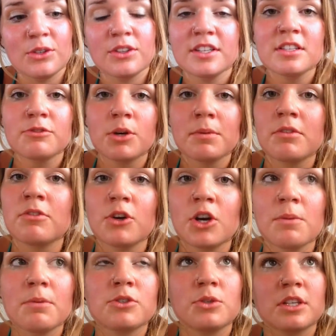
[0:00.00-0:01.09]
This is a form of the
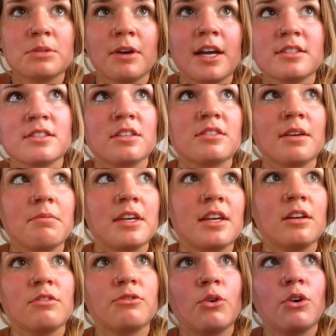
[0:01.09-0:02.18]
verb to express
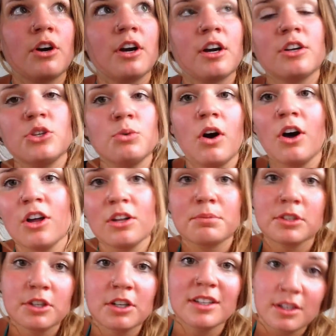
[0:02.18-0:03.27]
something for you all,
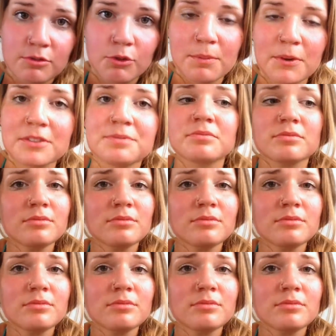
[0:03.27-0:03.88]
plural, informal.